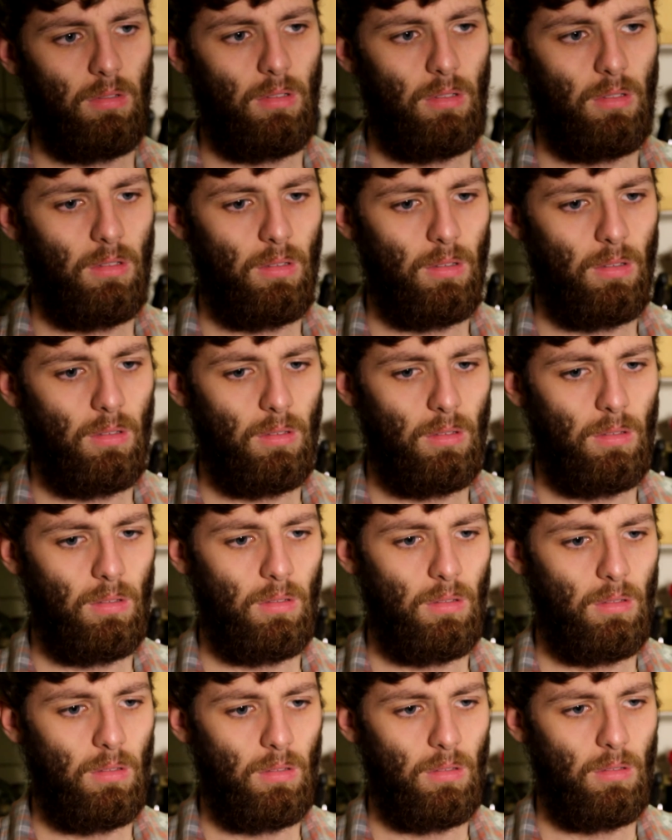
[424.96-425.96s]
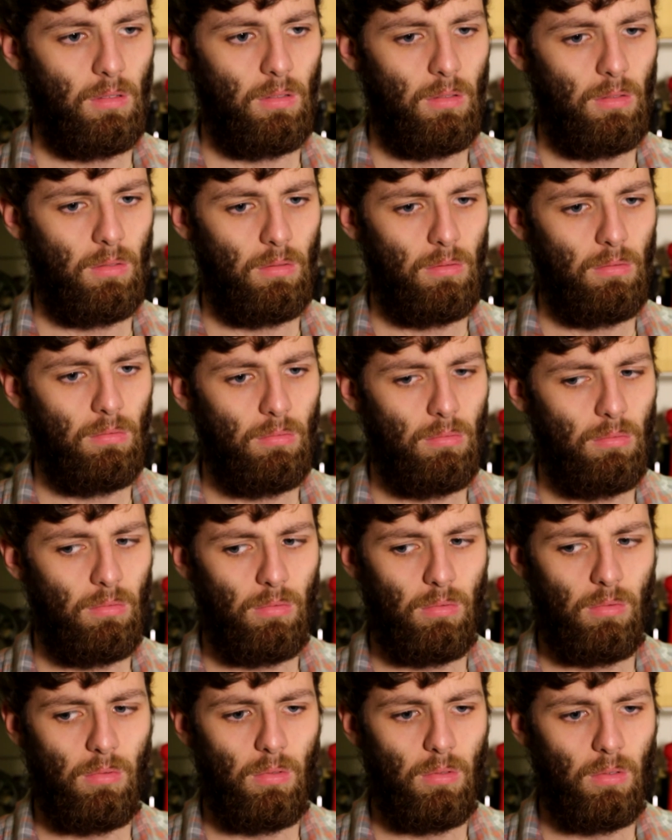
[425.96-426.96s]

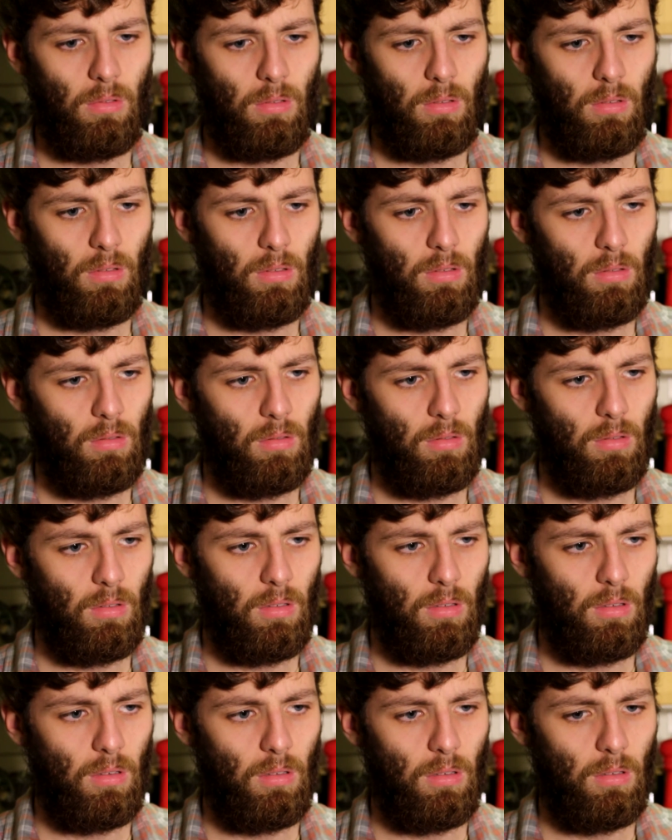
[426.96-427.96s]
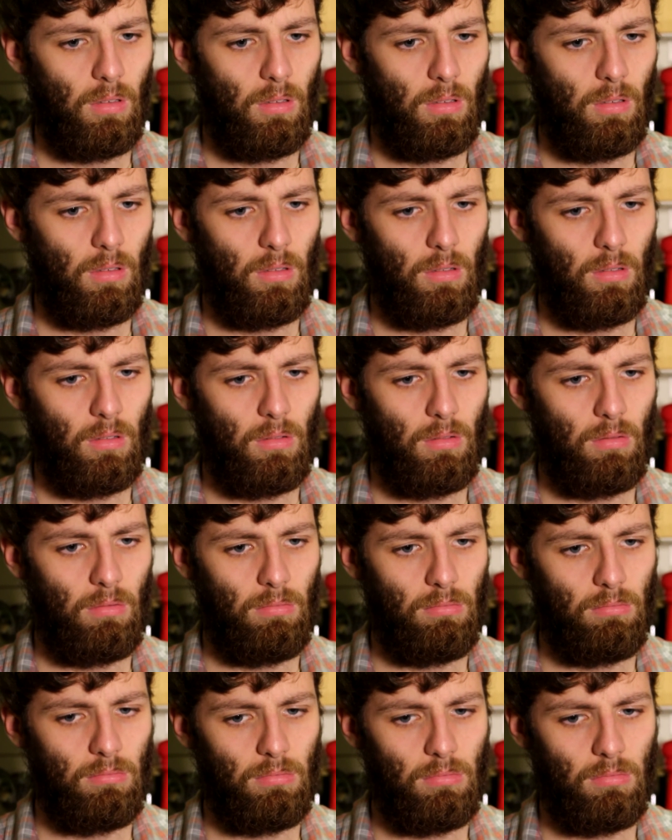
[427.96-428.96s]

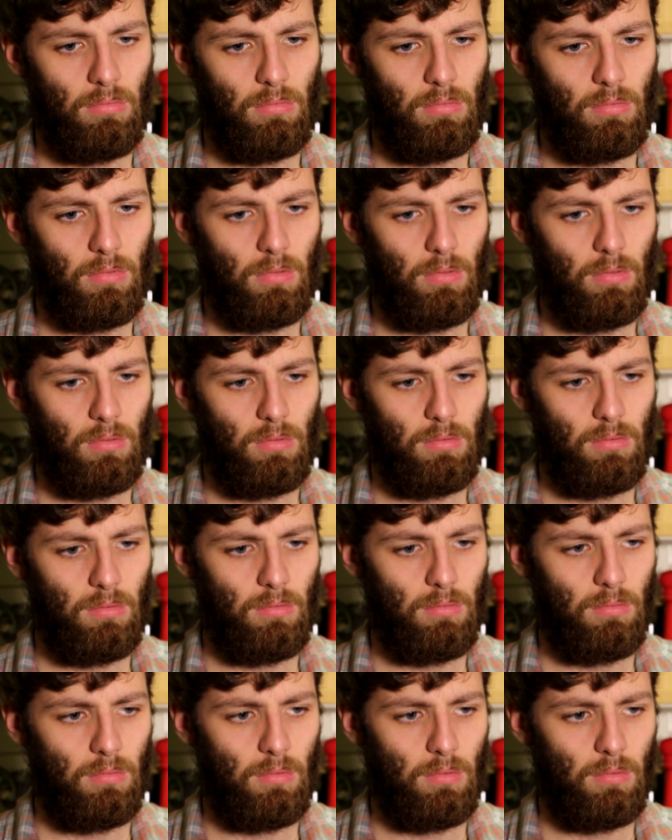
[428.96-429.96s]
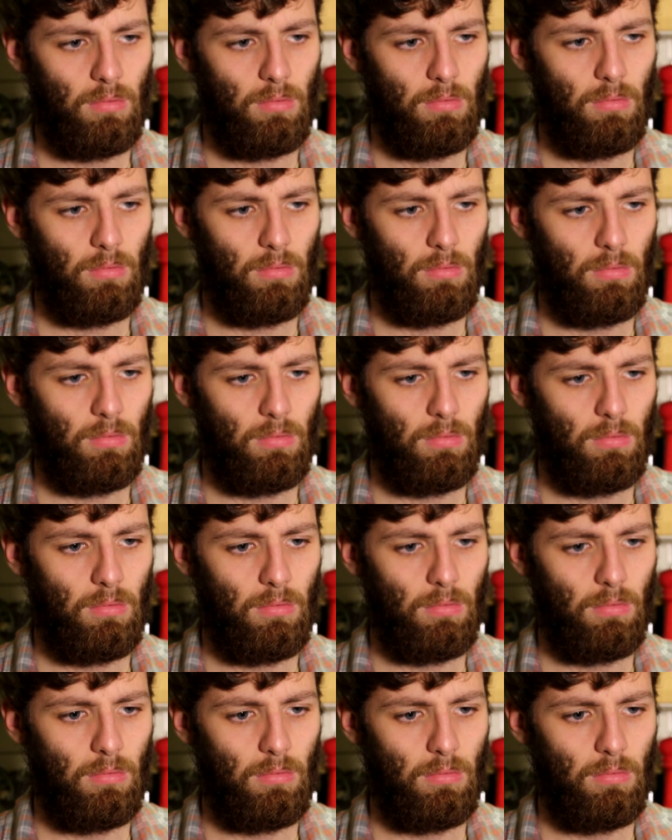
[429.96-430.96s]

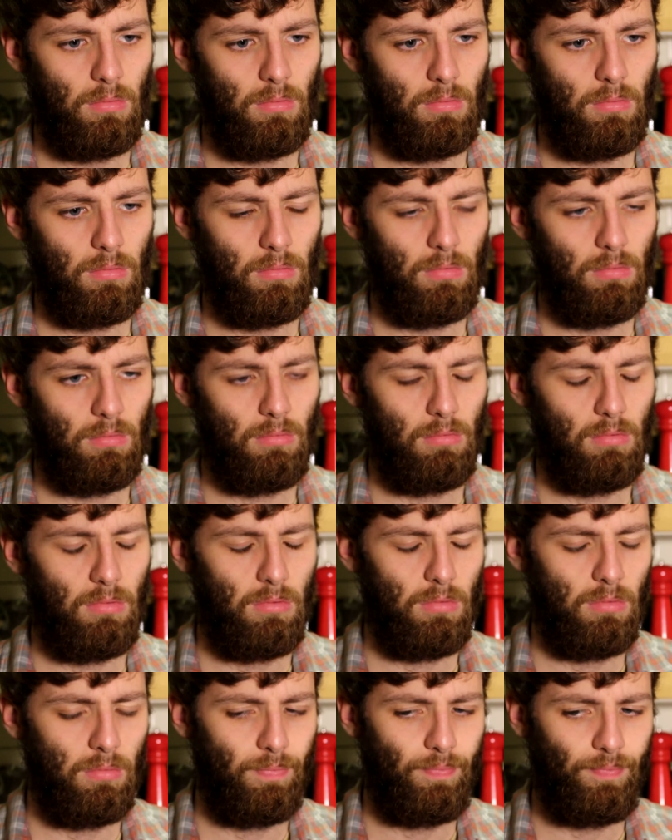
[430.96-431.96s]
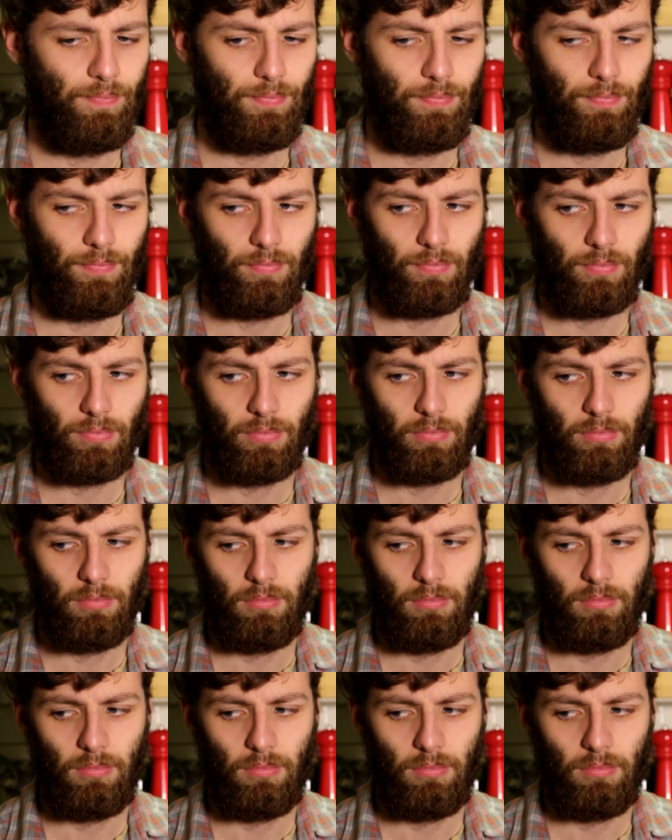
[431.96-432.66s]
Nobody speaks.